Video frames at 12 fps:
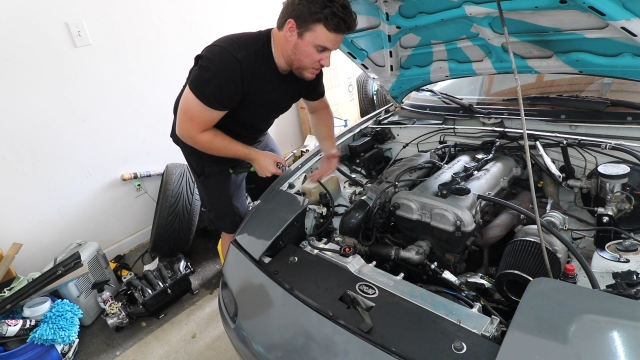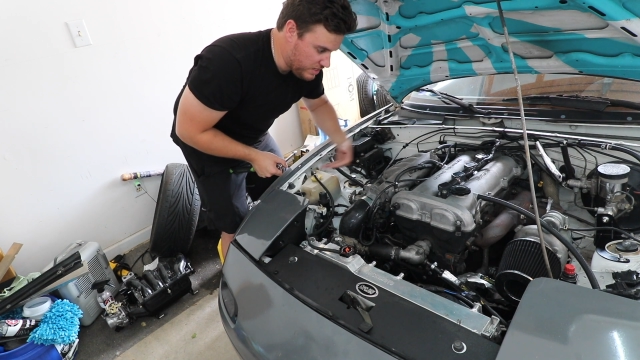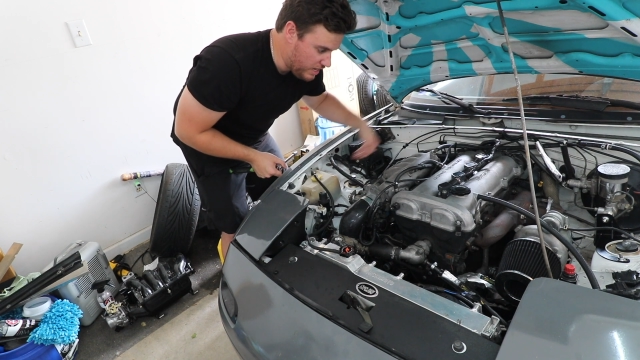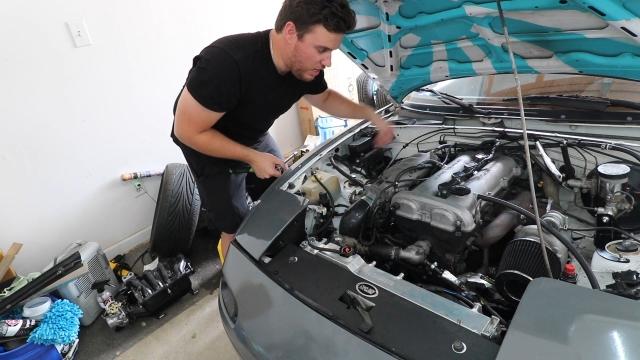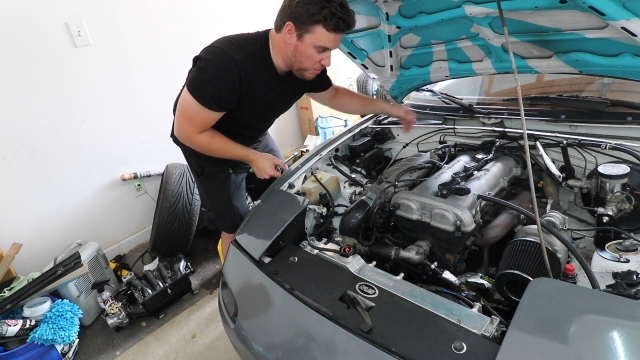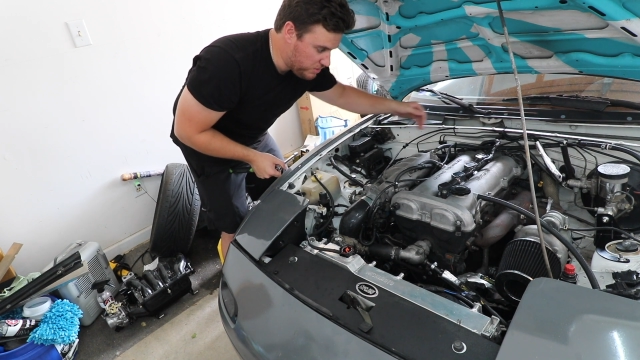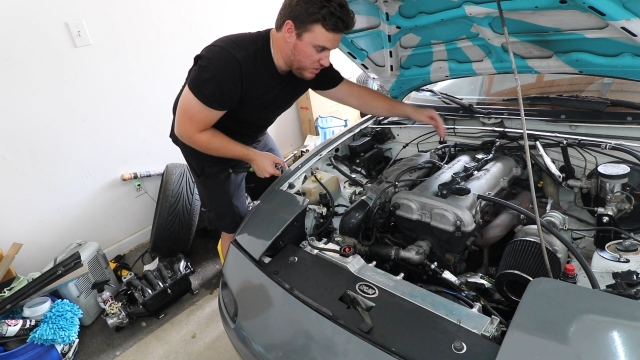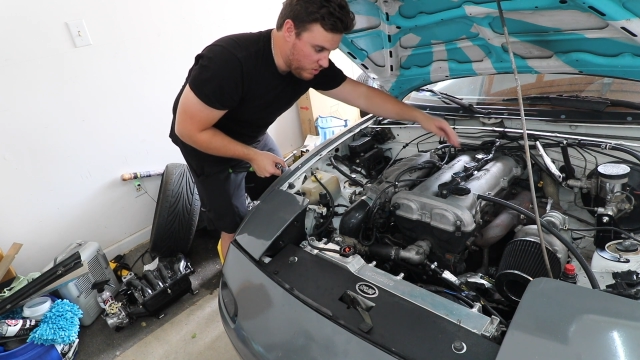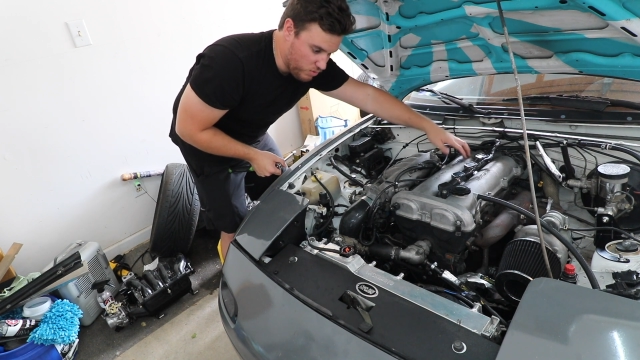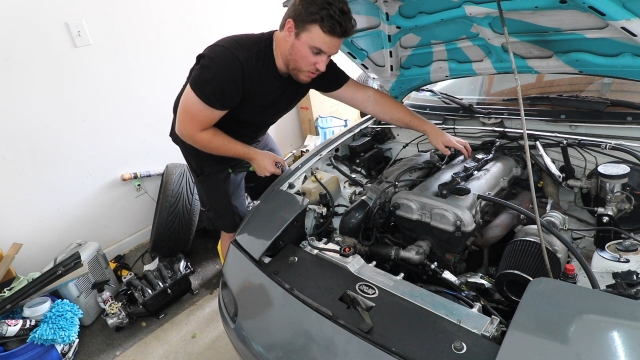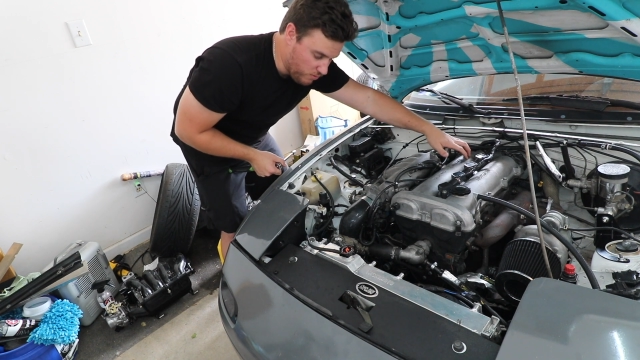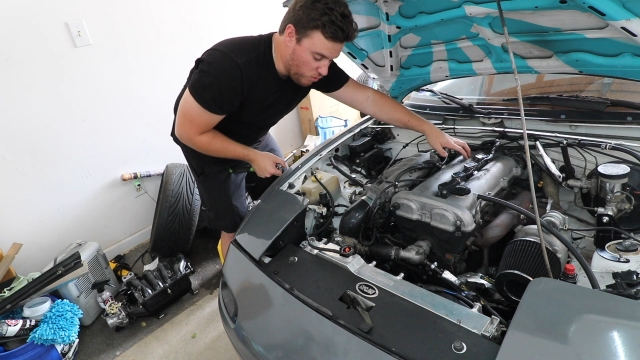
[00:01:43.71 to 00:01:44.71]
it helps
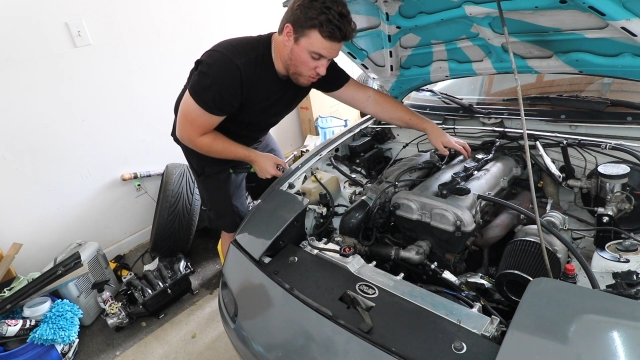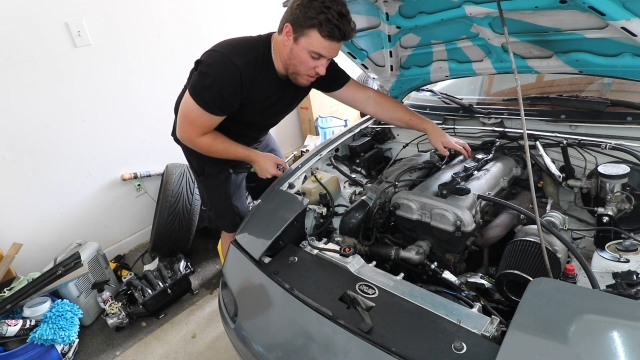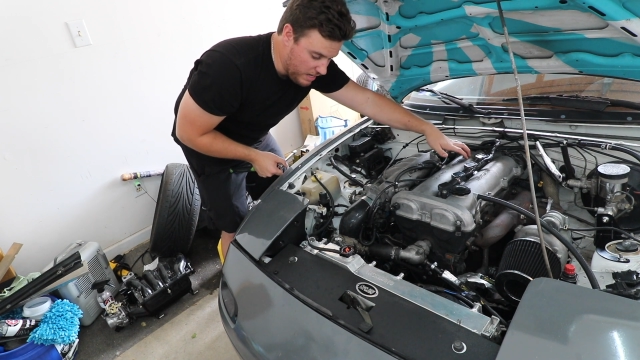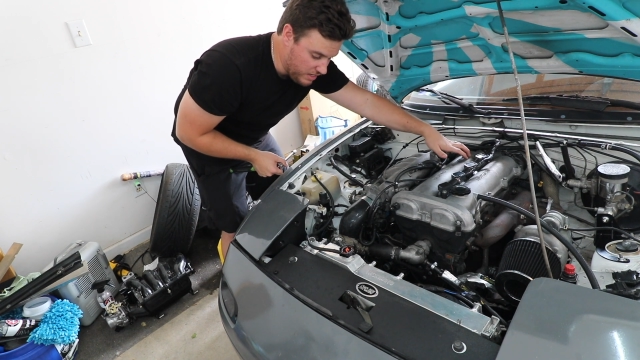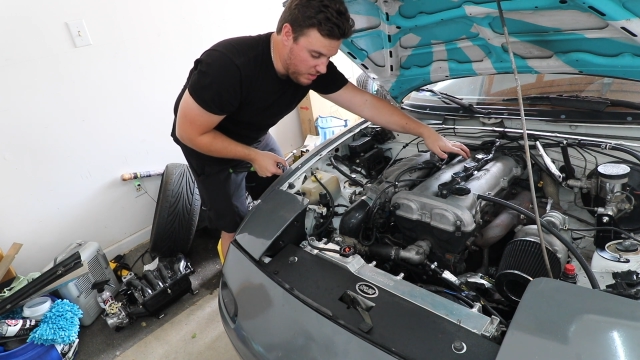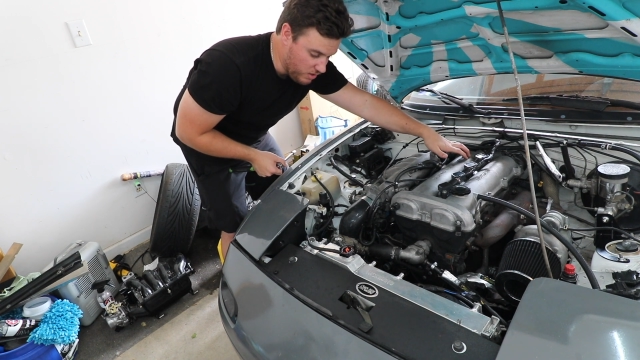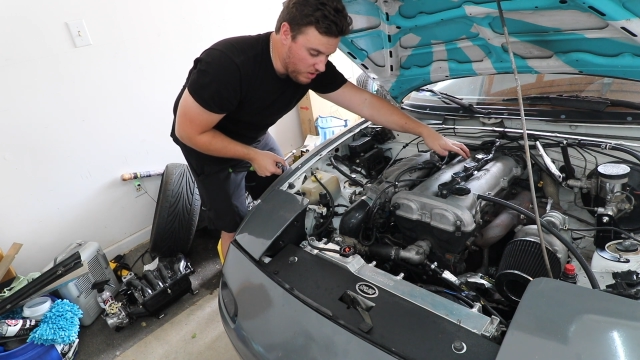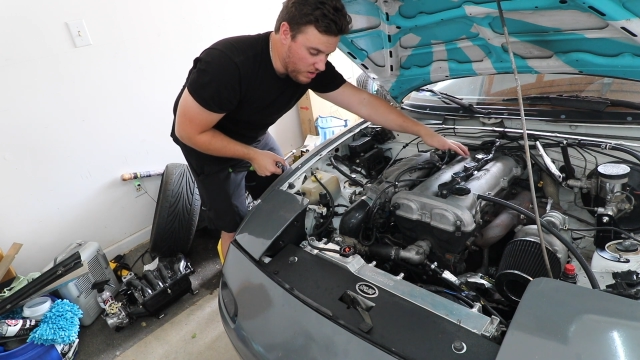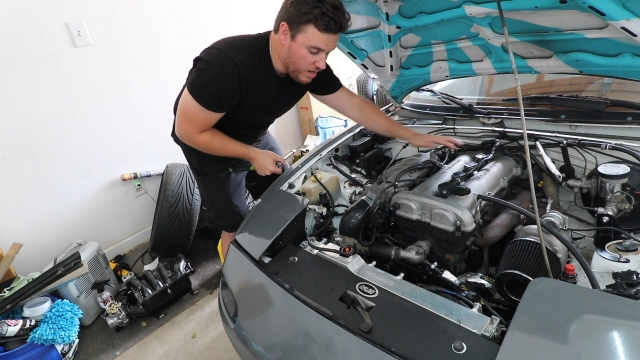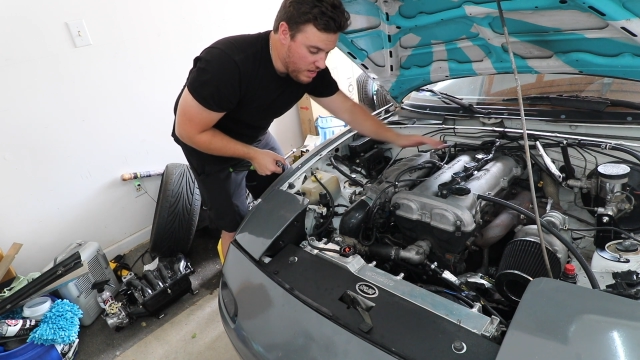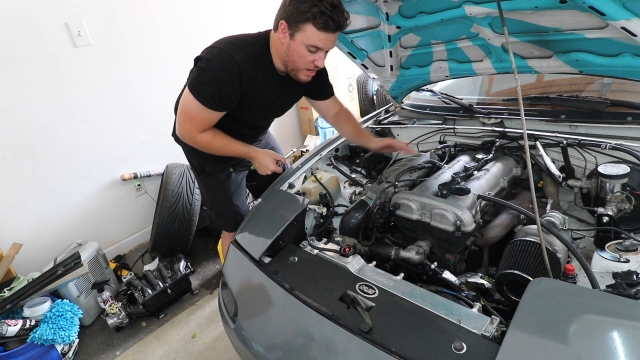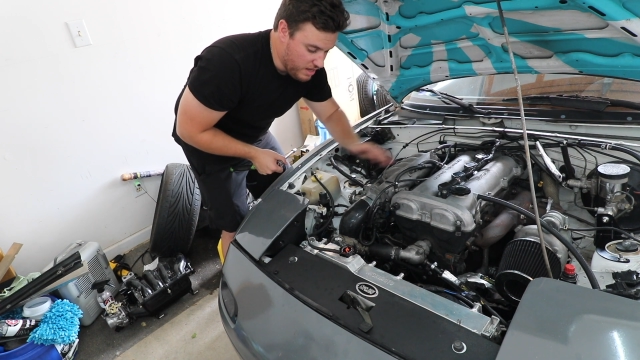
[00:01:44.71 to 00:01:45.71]
cylinder 4 back
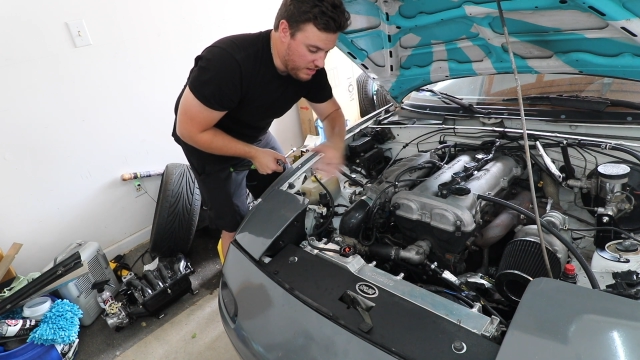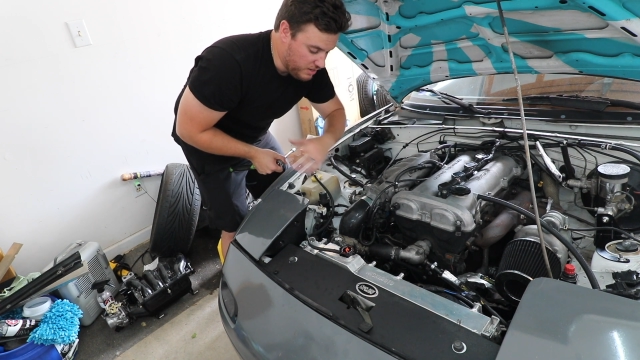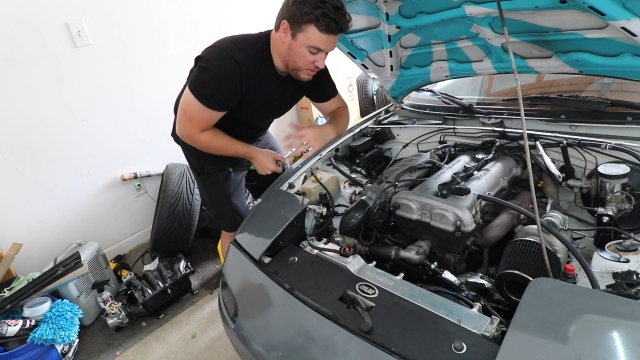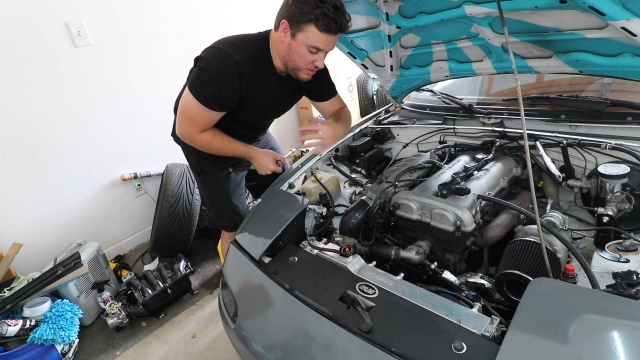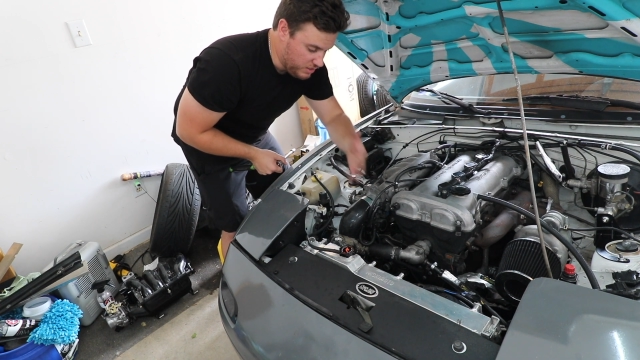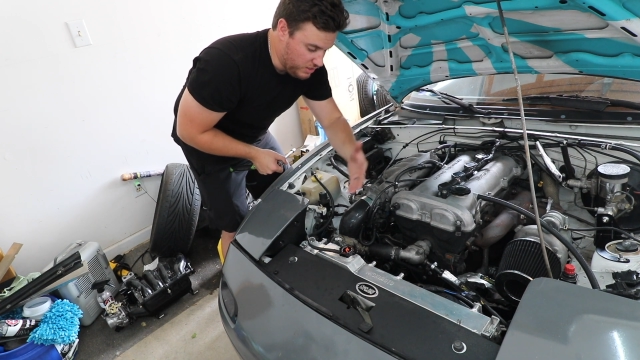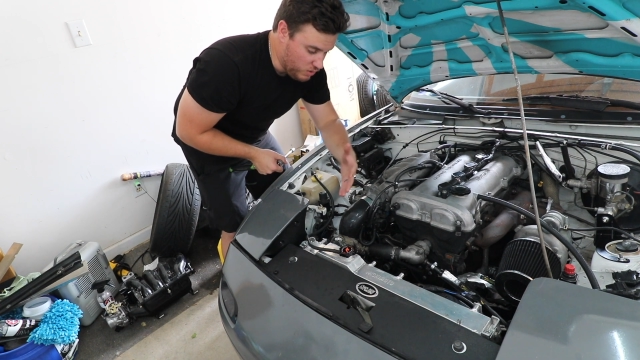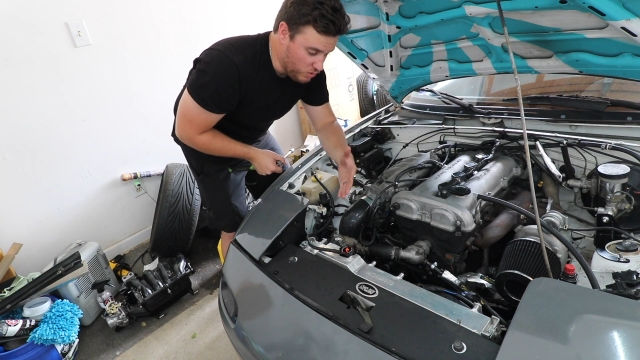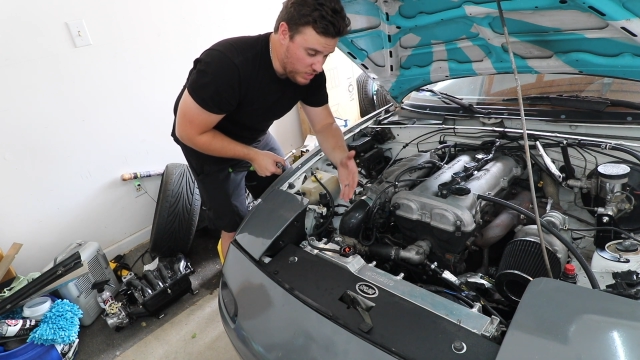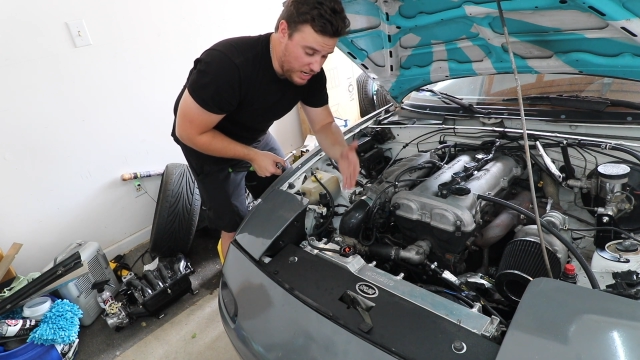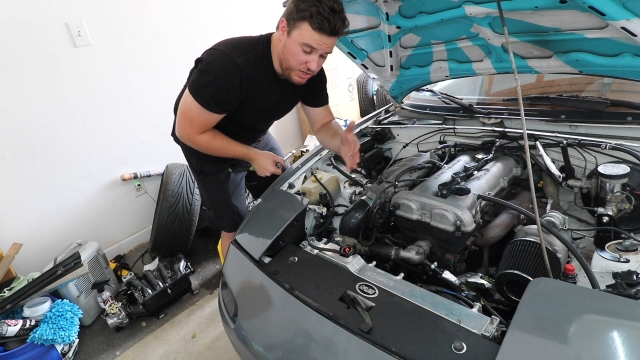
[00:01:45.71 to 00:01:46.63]
here, and it's huge.